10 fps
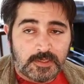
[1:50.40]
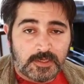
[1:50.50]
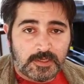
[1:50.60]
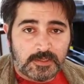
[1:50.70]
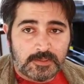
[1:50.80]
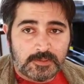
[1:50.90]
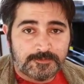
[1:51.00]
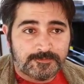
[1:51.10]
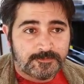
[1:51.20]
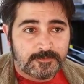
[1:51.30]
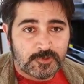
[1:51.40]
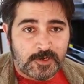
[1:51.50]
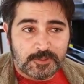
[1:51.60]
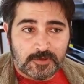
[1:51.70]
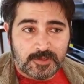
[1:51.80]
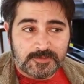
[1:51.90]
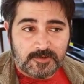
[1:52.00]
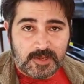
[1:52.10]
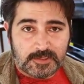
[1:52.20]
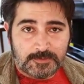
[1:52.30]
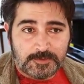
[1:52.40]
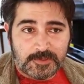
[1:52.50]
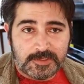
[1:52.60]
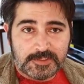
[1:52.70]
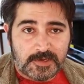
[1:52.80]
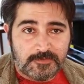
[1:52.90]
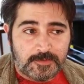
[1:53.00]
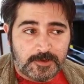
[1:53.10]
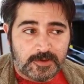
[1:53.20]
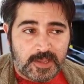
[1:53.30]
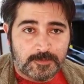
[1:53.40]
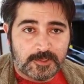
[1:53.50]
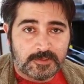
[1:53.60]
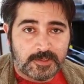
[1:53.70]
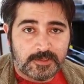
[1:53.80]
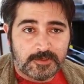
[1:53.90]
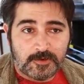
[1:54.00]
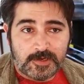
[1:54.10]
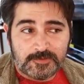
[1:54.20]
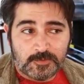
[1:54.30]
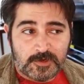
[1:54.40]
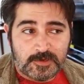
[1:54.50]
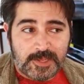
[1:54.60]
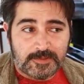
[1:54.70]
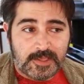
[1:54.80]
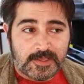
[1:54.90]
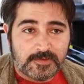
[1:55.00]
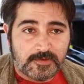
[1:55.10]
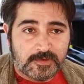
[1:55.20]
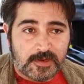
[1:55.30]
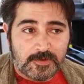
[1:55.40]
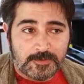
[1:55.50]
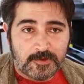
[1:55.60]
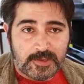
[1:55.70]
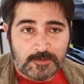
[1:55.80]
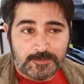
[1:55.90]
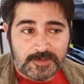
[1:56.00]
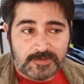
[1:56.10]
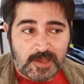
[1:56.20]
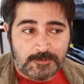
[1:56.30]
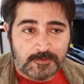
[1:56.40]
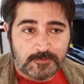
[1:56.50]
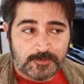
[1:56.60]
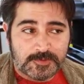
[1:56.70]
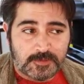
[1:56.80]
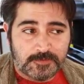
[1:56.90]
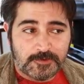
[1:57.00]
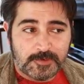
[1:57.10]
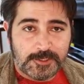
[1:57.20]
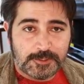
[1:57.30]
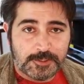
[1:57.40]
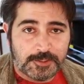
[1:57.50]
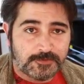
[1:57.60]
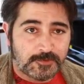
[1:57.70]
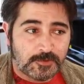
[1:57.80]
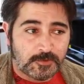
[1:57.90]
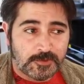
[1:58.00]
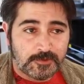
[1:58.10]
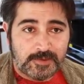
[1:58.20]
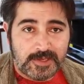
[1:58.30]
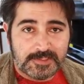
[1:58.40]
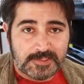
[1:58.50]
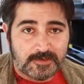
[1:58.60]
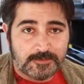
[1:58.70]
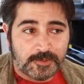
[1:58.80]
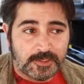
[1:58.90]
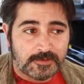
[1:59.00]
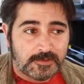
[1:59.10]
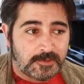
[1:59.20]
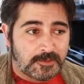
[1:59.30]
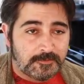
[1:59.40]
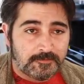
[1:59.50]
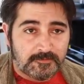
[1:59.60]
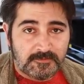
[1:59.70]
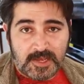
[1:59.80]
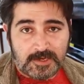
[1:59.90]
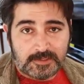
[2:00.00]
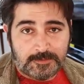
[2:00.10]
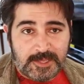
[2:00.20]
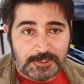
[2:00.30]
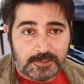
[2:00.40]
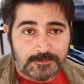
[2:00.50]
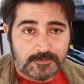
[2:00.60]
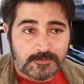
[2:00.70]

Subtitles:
DRYTRON, they're not going to be playing Cyframe Gear Gamma, and you don't have to worry about that. So Cyframe Gear Gamma might stop you from resolving your Dimension Shifter or your Lancea, but not in the matchup.